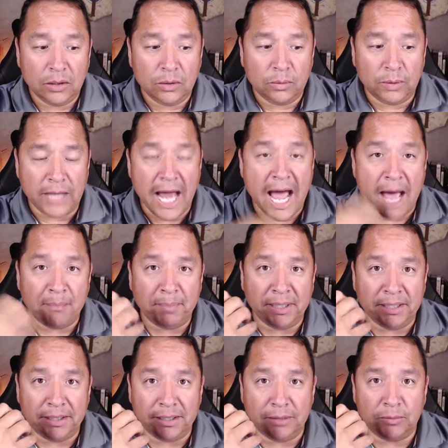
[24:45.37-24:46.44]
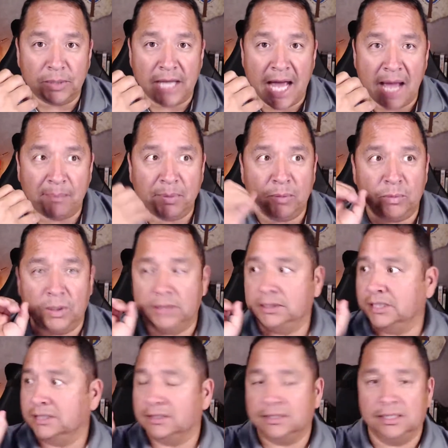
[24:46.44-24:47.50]
What happened was
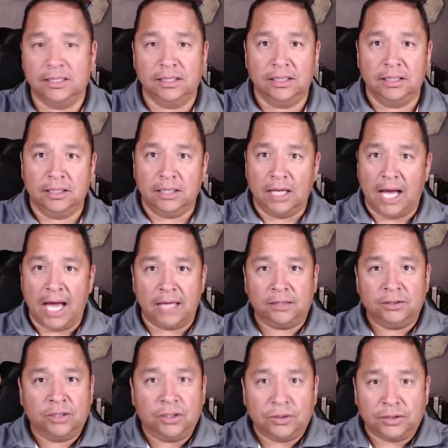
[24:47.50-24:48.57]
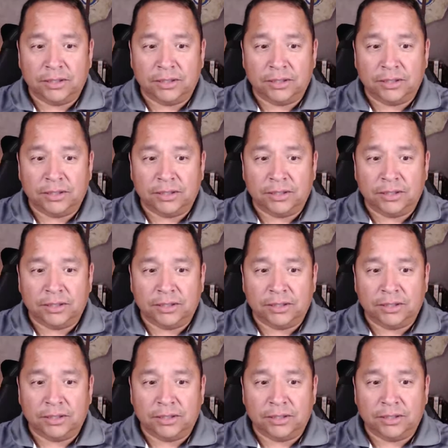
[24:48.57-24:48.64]
is I don't know.